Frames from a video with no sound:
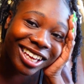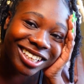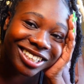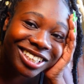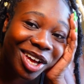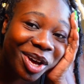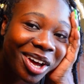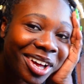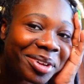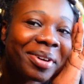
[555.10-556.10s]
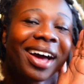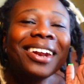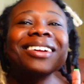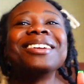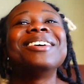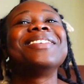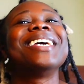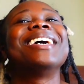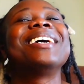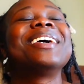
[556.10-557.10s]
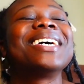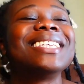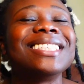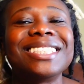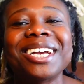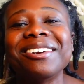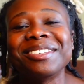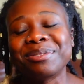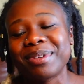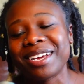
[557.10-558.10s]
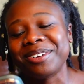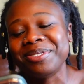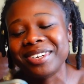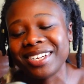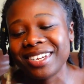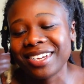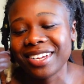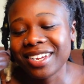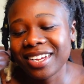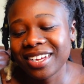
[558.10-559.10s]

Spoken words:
He just hung up. I don't know if he hung up because his service bad or what.